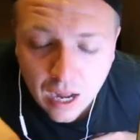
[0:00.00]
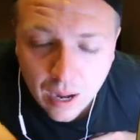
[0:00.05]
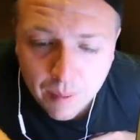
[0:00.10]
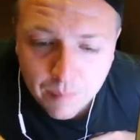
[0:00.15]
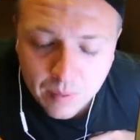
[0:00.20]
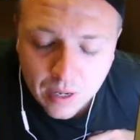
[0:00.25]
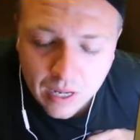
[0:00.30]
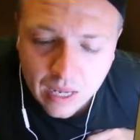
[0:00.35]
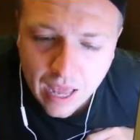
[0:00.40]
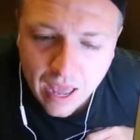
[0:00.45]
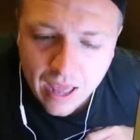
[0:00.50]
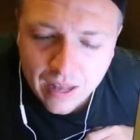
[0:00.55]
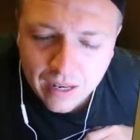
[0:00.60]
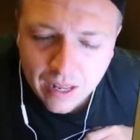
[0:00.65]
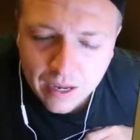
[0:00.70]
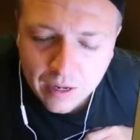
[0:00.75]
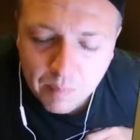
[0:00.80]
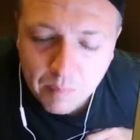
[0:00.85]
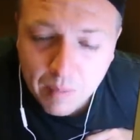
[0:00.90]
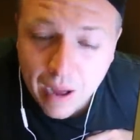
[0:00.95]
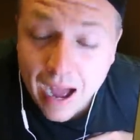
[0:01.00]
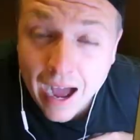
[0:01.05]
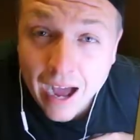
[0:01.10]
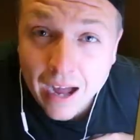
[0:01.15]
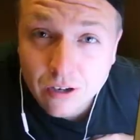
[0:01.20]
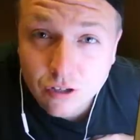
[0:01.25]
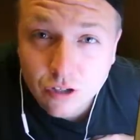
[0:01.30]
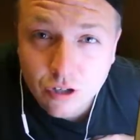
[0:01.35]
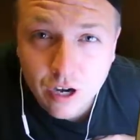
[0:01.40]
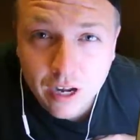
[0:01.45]
I'm getting like
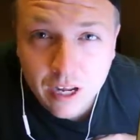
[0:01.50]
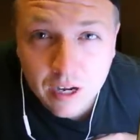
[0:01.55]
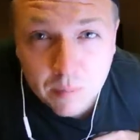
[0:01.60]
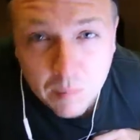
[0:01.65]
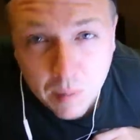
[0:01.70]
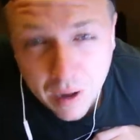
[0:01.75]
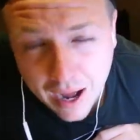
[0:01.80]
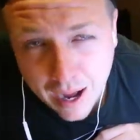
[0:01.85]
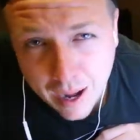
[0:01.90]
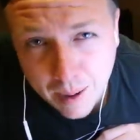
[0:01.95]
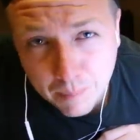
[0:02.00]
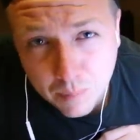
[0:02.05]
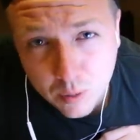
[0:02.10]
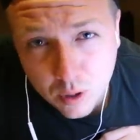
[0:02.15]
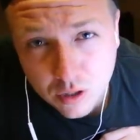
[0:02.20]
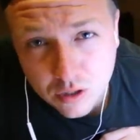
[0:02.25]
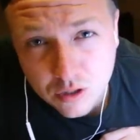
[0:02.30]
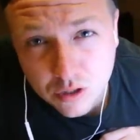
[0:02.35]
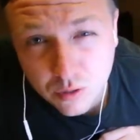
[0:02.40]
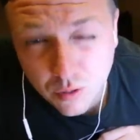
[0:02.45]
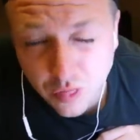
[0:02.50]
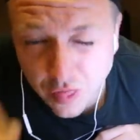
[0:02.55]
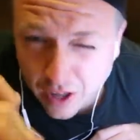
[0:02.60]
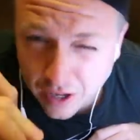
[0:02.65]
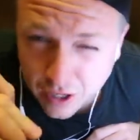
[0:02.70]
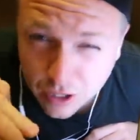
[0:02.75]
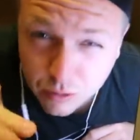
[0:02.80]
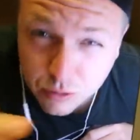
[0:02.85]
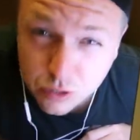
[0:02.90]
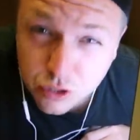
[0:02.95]
part train, part bus, so
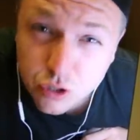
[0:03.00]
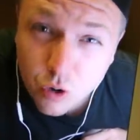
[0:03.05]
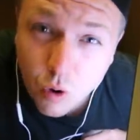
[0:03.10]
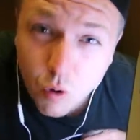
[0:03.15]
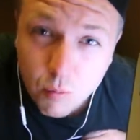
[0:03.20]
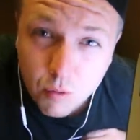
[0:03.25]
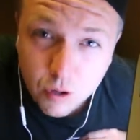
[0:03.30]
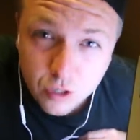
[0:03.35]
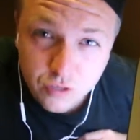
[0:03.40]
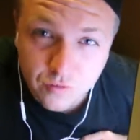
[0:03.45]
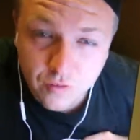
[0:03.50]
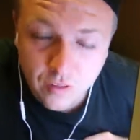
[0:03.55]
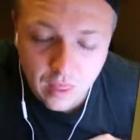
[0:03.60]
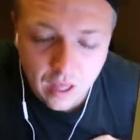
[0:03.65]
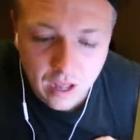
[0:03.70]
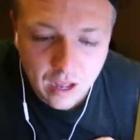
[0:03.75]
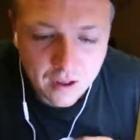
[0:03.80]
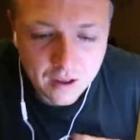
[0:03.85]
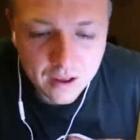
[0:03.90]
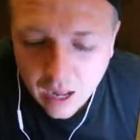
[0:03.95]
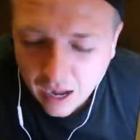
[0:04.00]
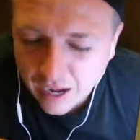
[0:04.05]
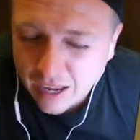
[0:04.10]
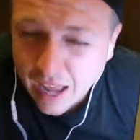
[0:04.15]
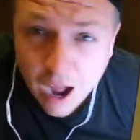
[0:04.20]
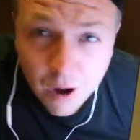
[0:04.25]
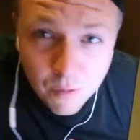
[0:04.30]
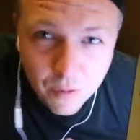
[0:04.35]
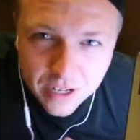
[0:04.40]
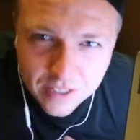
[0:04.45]
thank you so much for that. I
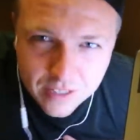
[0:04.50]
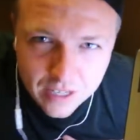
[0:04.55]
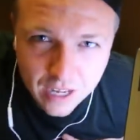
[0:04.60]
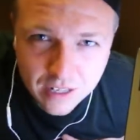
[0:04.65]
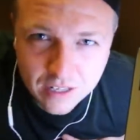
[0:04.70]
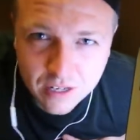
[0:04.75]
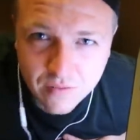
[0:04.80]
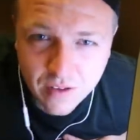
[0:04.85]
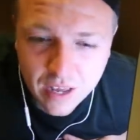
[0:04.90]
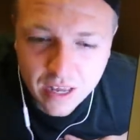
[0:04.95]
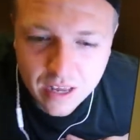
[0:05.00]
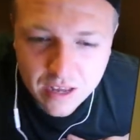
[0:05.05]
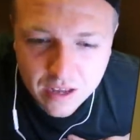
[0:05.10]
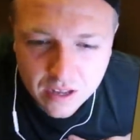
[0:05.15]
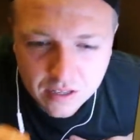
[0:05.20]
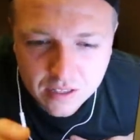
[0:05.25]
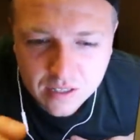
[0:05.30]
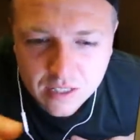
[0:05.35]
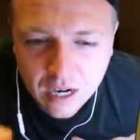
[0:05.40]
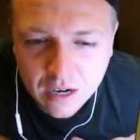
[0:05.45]
can't wait to get to Vegas.